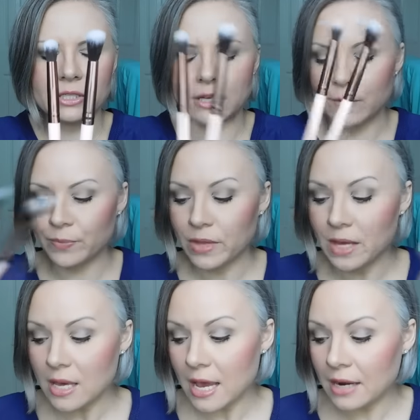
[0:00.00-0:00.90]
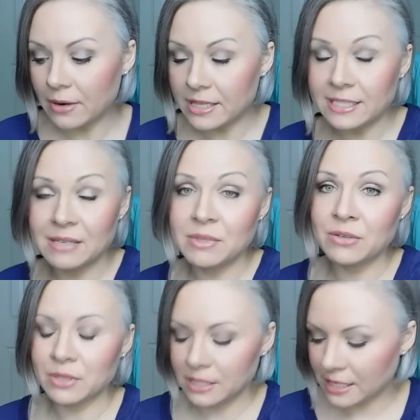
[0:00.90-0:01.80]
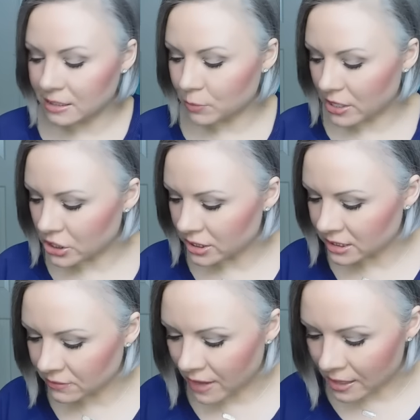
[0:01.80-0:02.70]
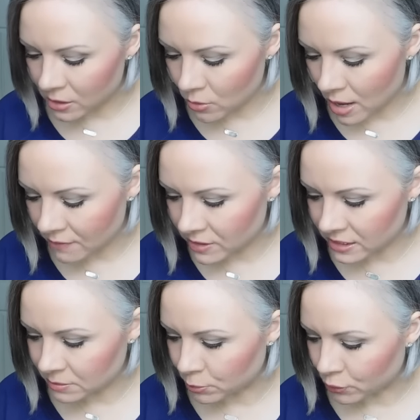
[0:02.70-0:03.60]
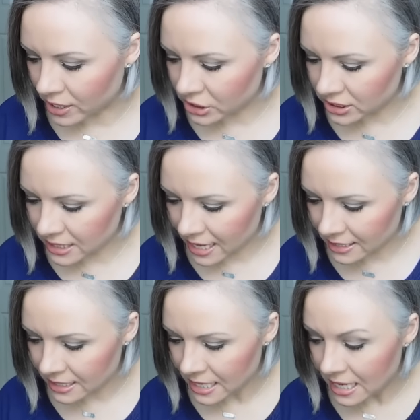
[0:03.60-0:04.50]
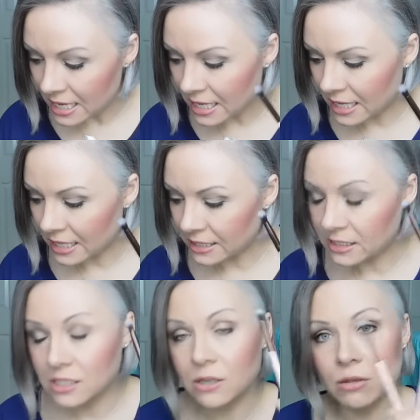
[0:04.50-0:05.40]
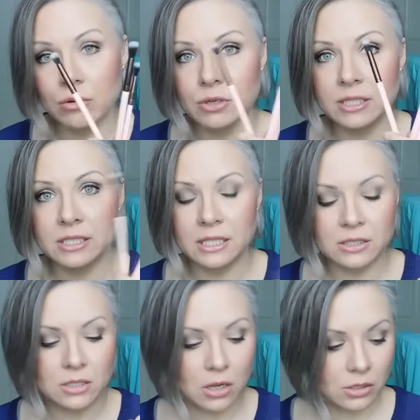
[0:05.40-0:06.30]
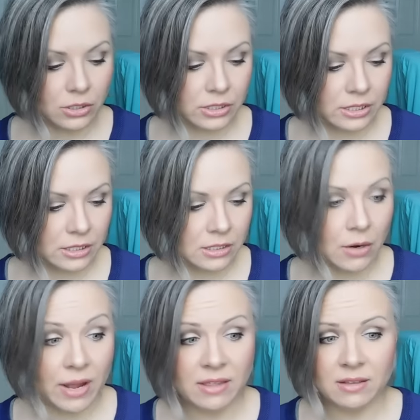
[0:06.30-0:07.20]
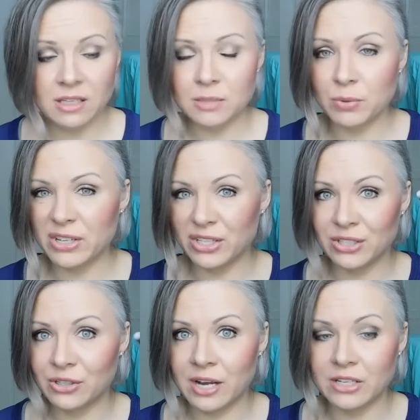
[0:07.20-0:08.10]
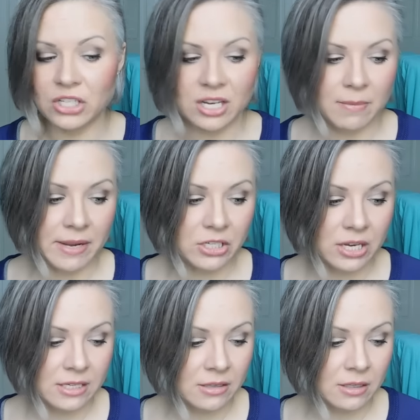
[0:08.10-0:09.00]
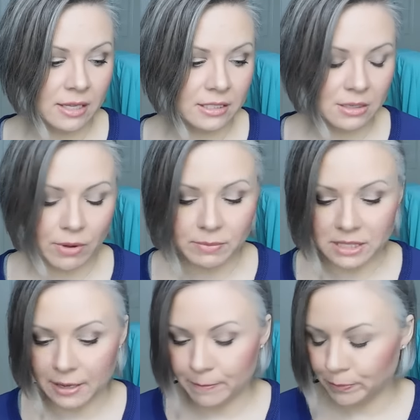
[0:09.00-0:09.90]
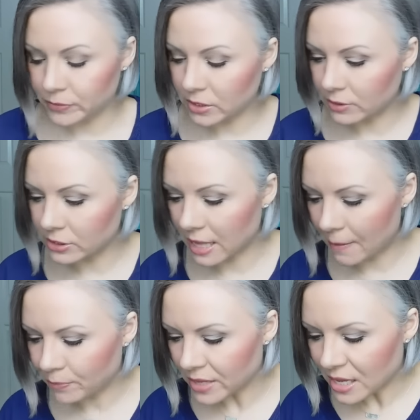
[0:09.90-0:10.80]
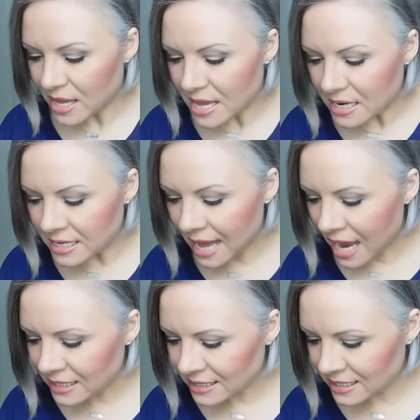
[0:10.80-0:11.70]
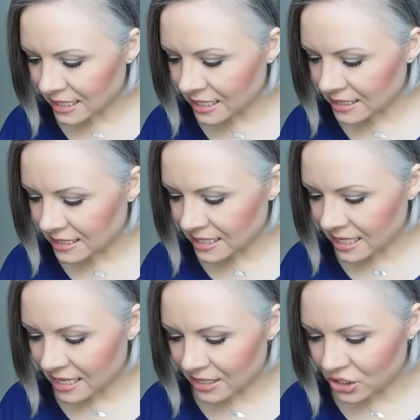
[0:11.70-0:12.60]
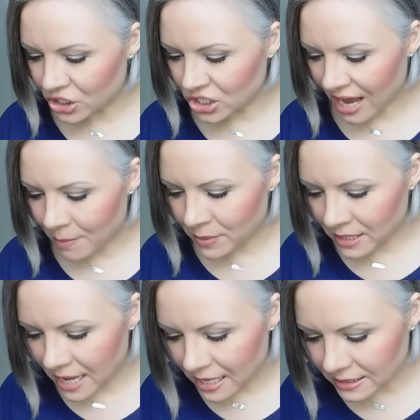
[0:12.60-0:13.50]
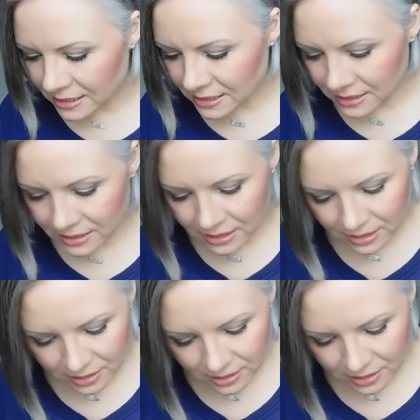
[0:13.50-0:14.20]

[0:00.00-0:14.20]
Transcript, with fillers: So anyway, they seem like really nice brushes. The value of this brush set is $36. So, and these brushes are not cheap. I checked out the Luxie website. So there's that. Next is the Japonesque